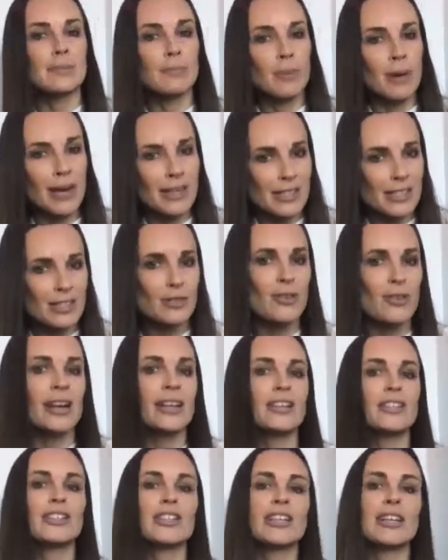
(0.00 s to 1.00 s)
brand
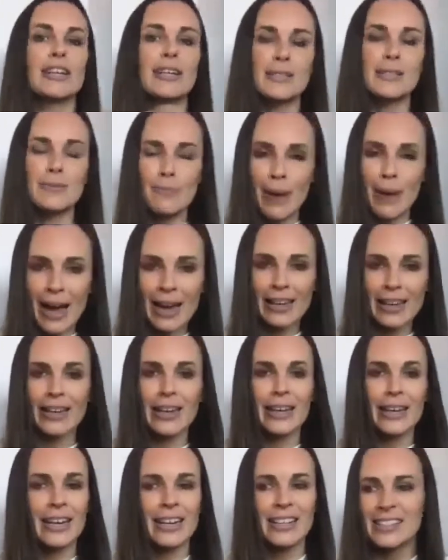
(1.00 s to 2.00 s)
strategy, and it's marketing.
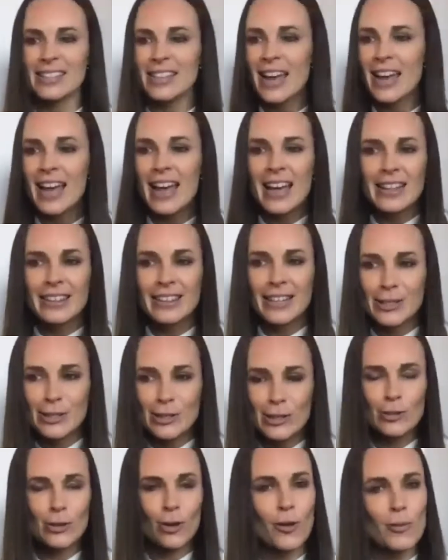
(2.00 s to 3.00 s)
Right. There's
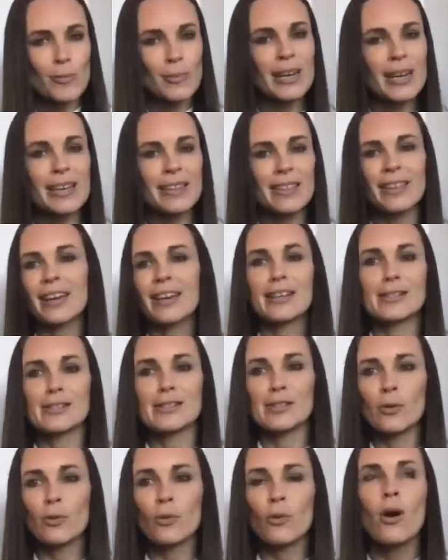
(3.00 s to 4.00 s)
so many things.
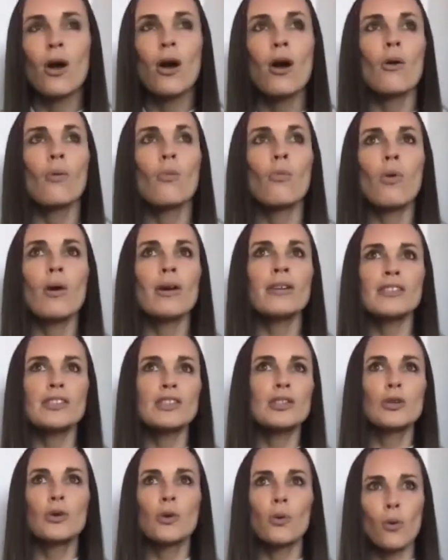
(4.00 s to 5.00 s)
So what's
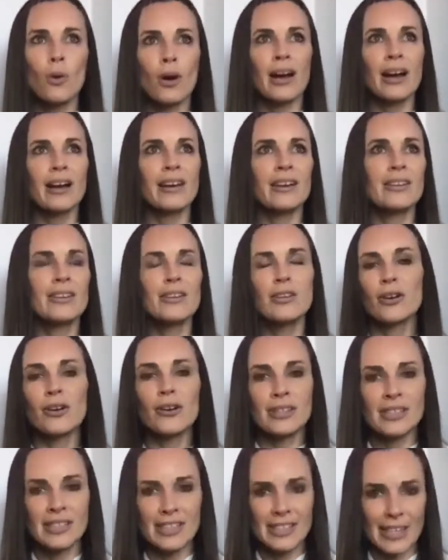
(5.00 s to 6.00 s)
your,
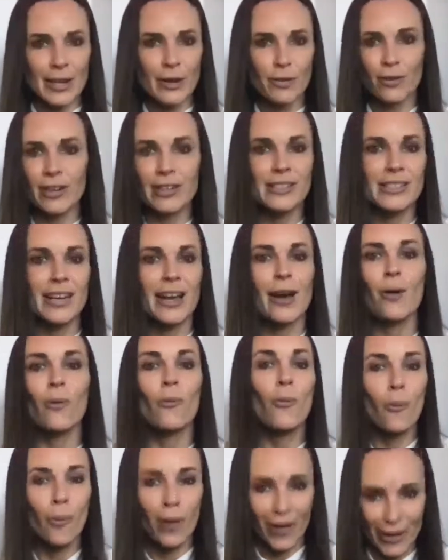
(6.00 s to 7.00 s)
secret to
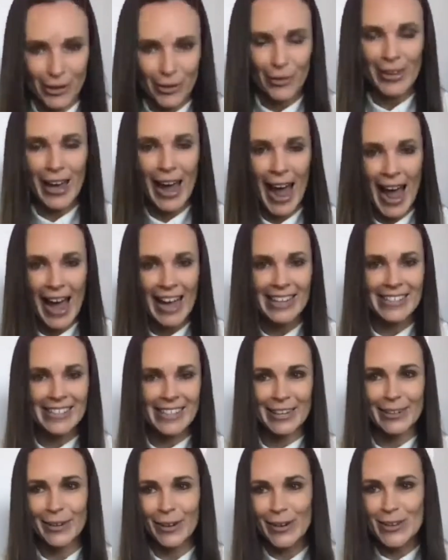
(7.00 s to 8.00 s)
wearing all the hats? I
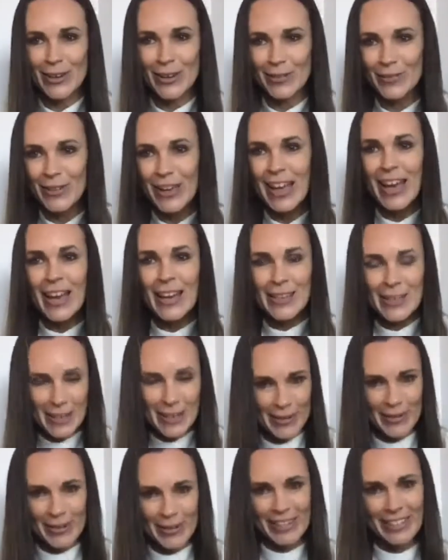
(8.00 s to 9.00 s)
know
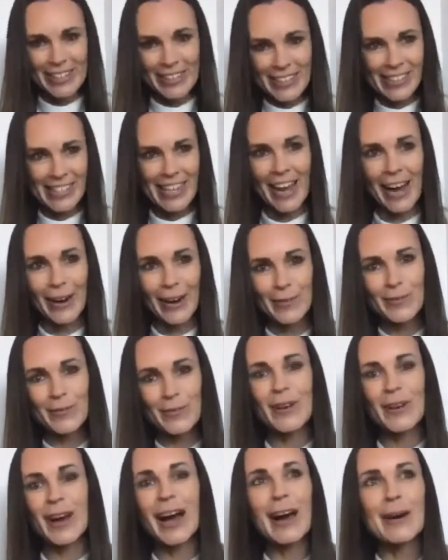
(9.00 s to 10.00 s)
you and yourself
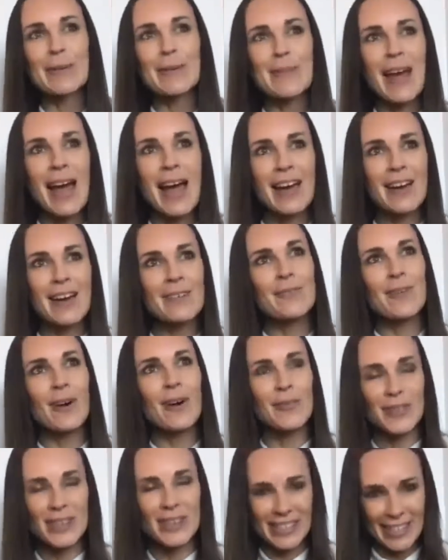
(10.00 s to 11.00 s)
have
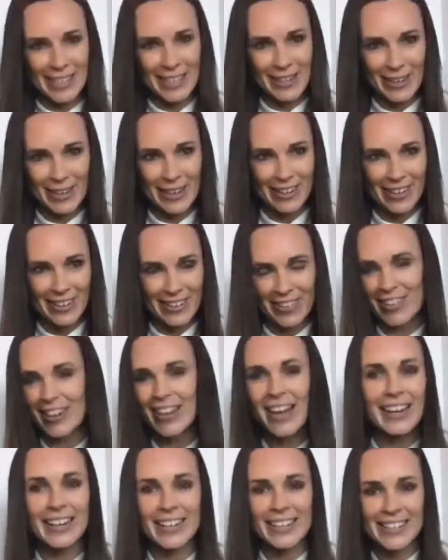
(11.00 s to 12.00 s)
obviously
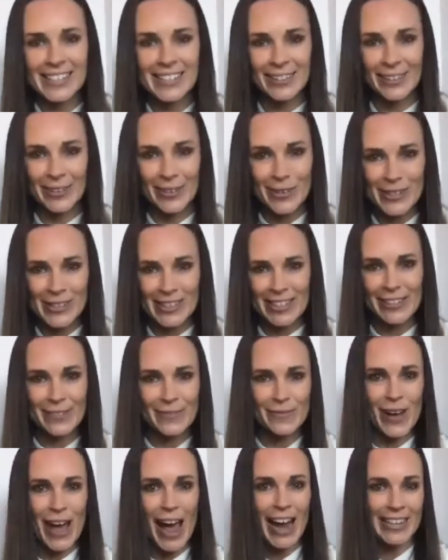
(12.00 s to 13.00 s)
created a solution
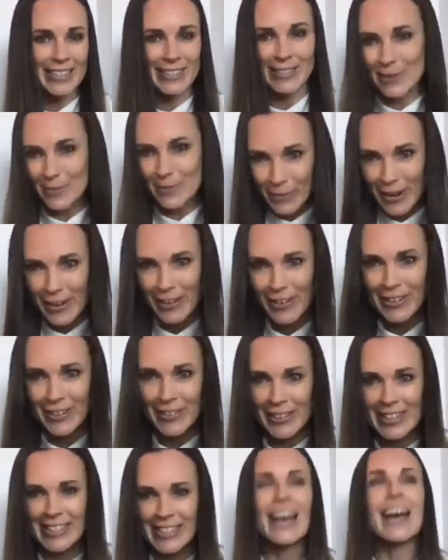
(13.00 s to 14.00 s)
for actually wearing all
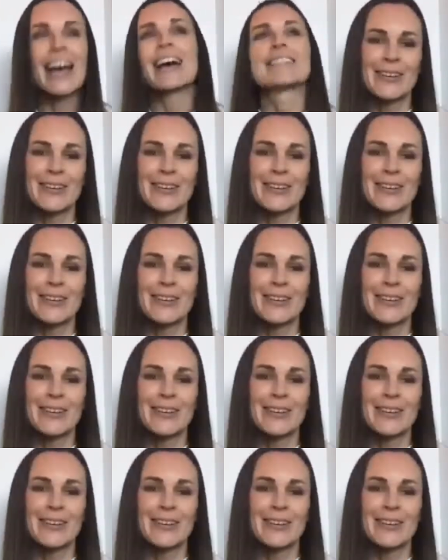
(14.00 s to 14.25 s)
these hats.